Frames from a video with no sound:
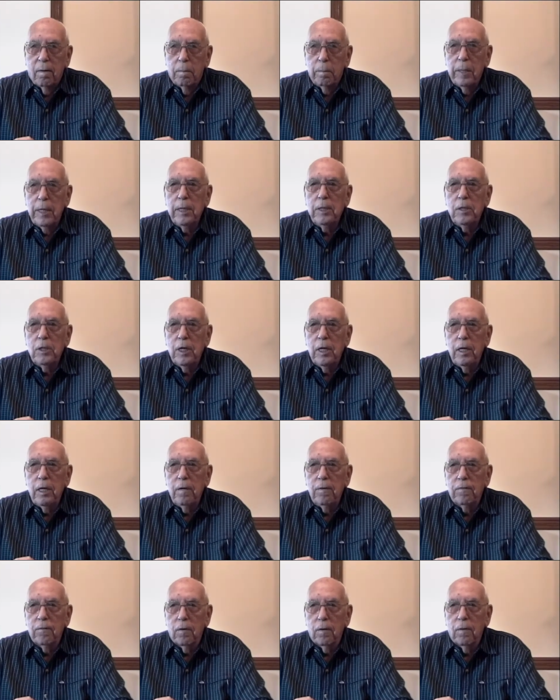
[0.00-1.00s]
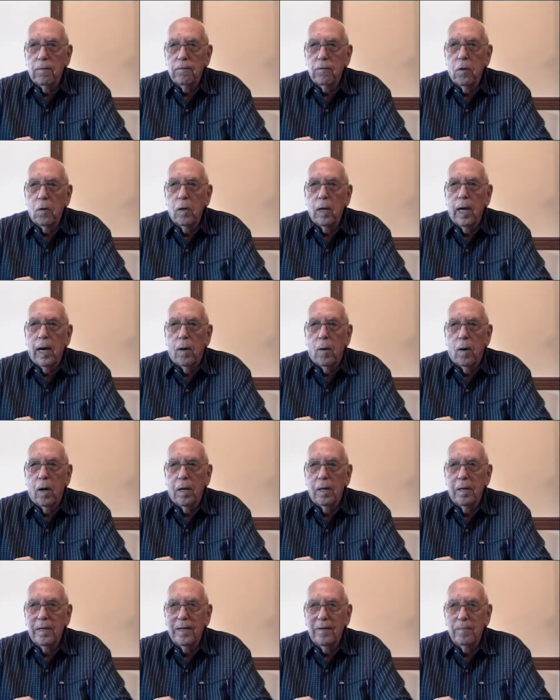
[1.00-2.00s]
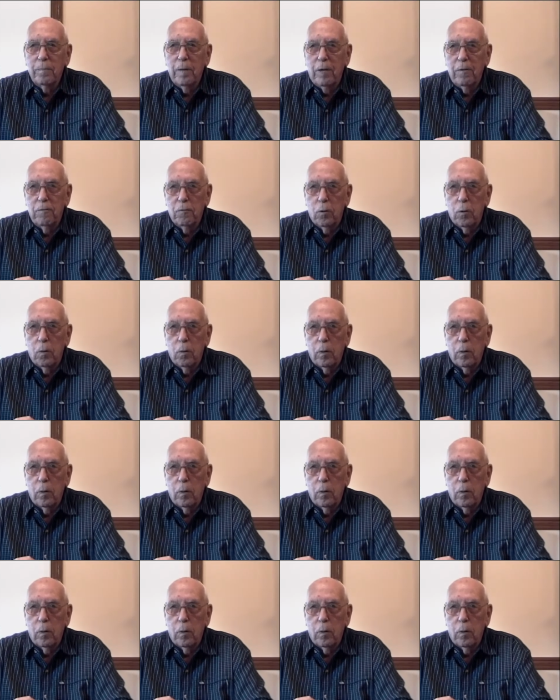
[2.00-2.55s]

PT for a full hour before